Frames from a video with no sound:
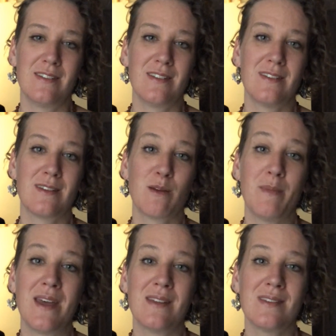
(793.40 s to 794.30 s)
This is the
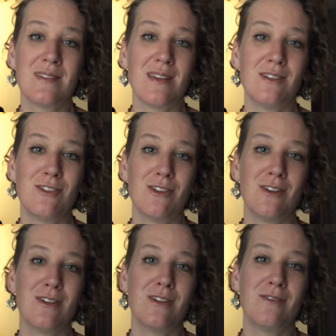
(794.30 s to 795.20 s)
command center
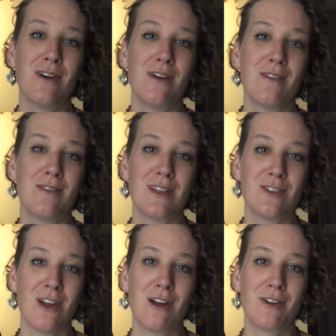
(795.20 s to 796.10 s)
of all of the
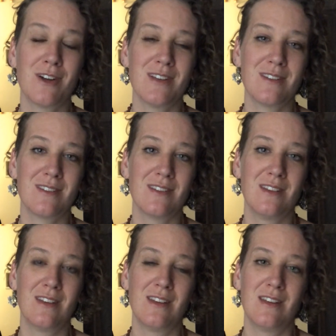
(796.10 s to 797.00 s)
chakras.
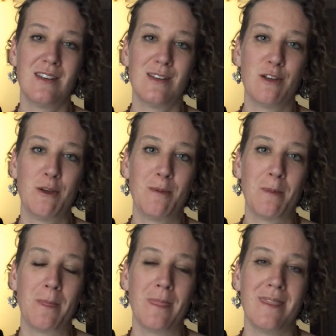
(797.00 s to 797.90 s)

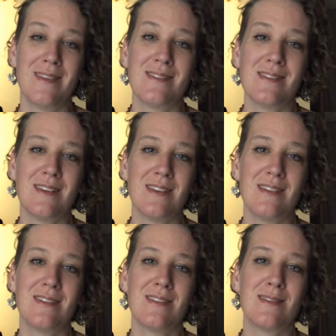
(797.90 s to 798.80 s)
And this
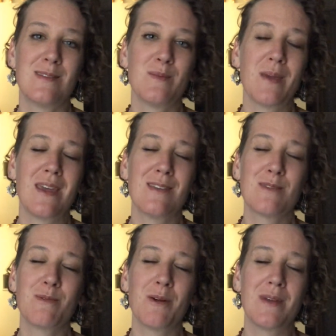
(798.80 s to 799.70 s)
is a
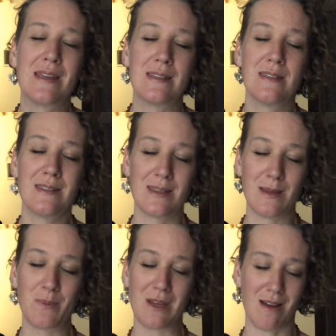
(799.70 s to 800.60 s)
space where we can
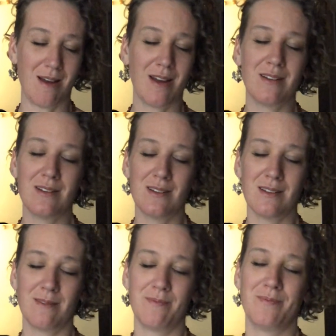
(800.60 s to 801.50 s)
see
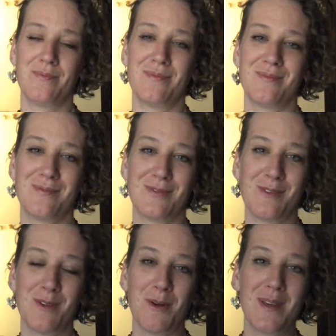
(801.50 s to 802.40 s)
beyond,
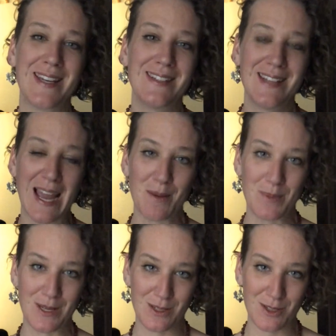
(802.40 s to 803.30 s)
where we can tap
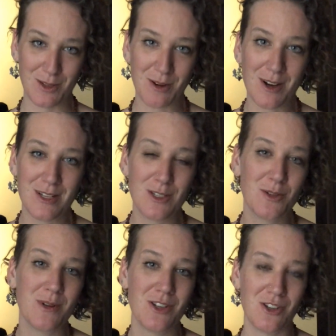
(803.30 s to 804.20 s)
into our
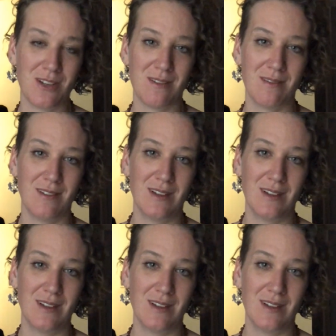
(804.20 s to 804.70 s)
intuition,